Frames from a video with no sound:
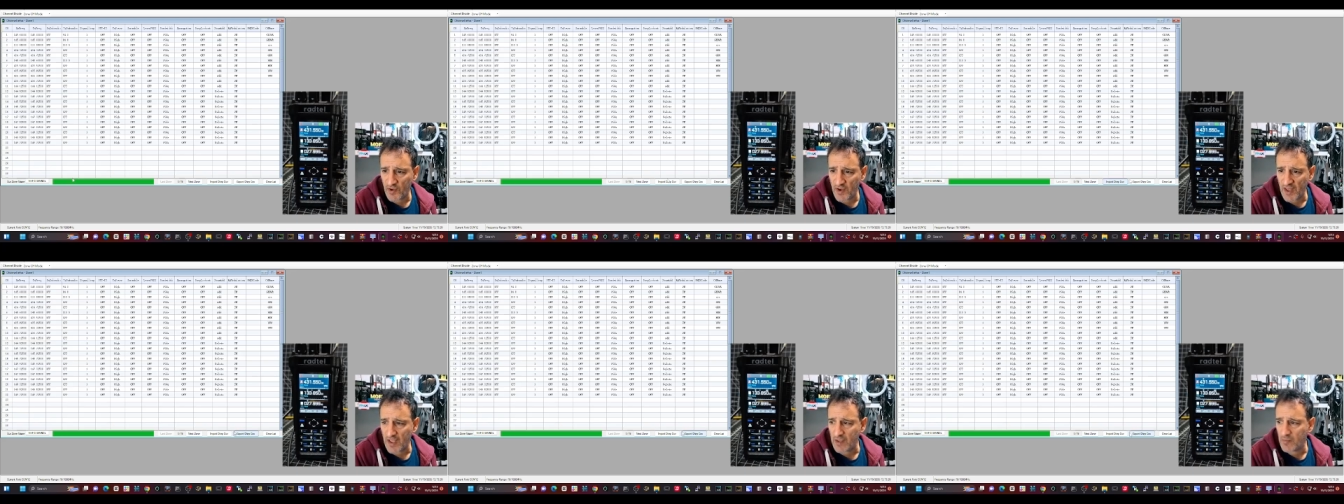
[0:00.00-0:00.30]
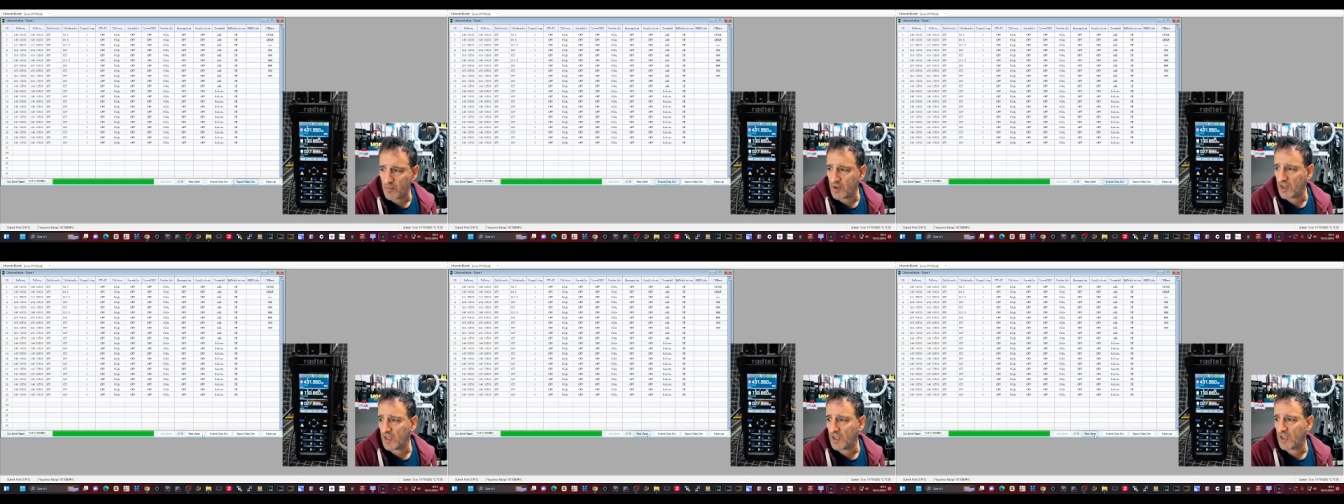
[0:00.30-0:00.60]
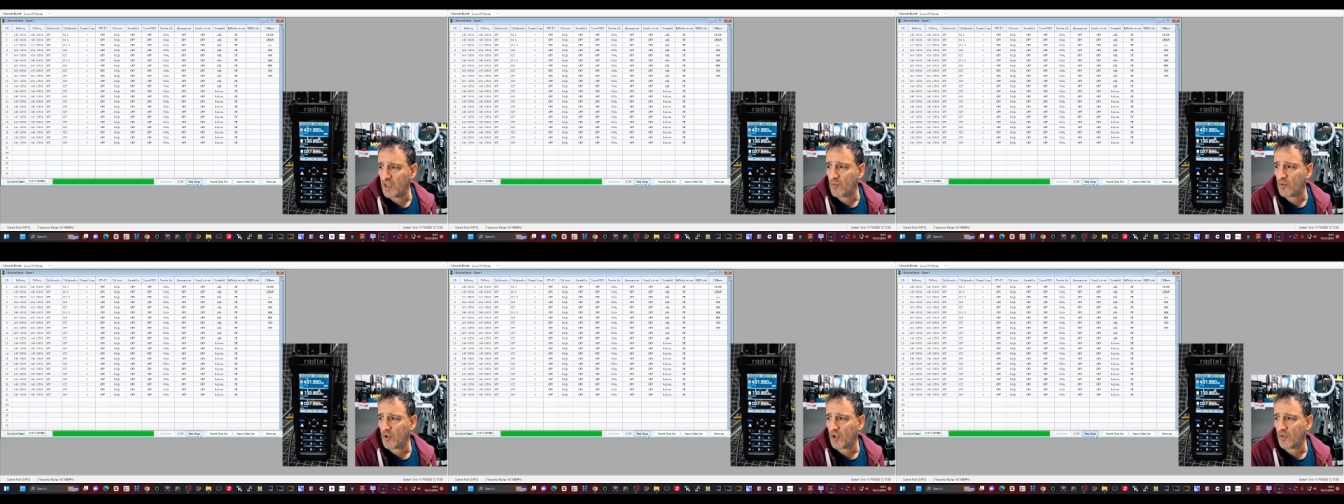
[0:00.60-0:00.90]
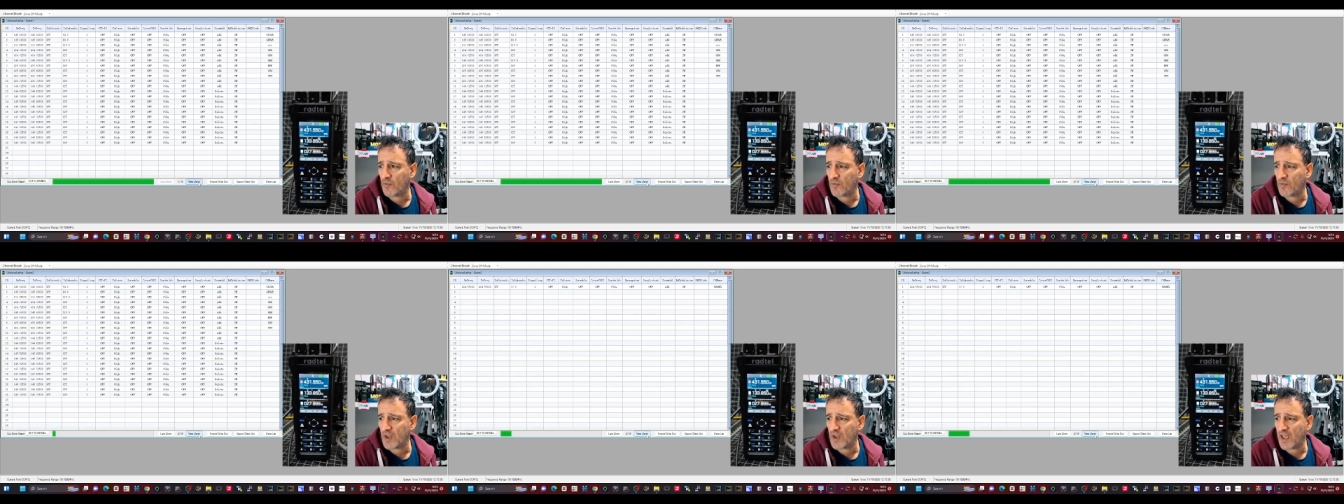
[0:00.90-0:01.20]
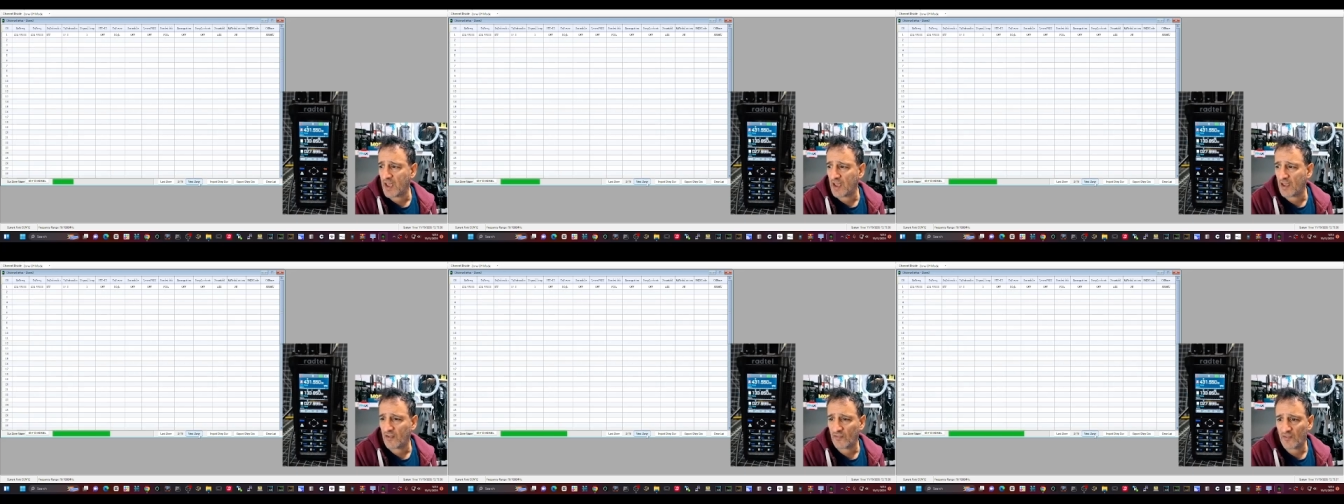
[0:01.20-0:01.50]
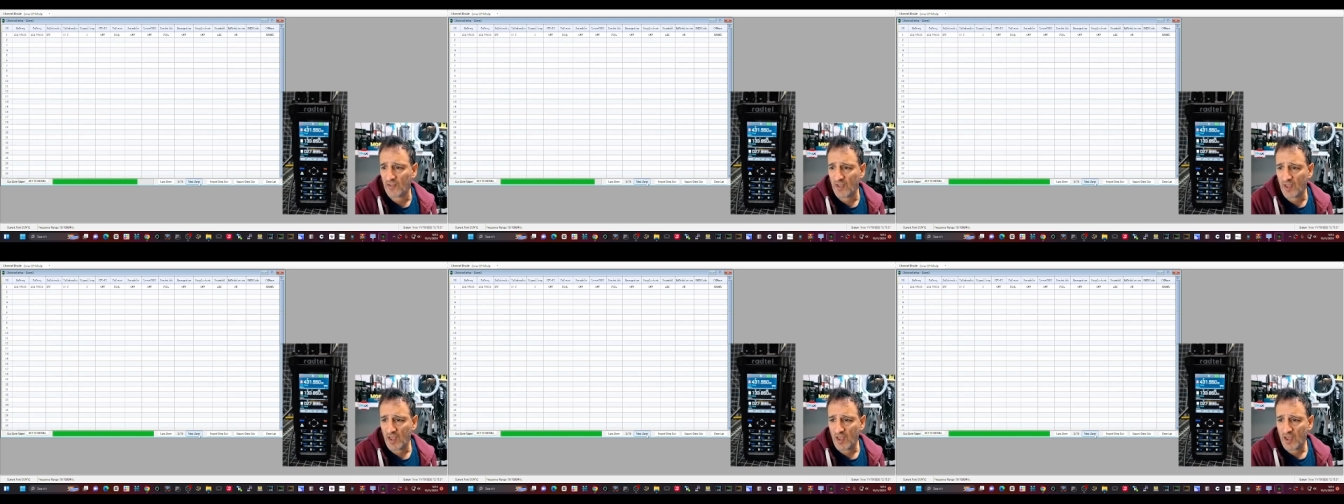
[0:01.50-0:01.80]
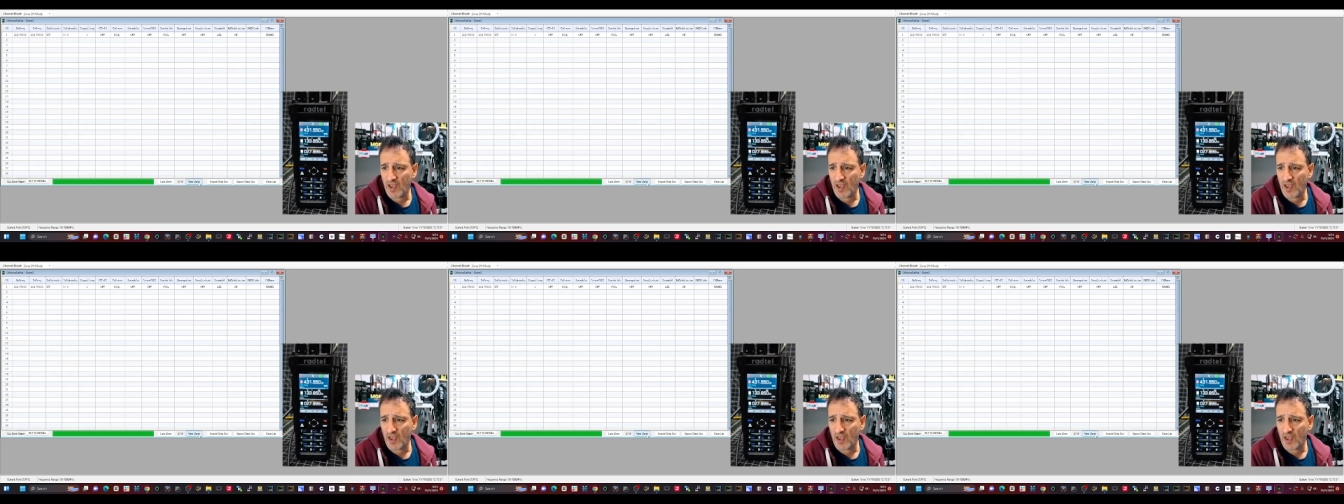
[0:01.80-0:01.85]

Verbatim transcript: the name in here, we'll go next.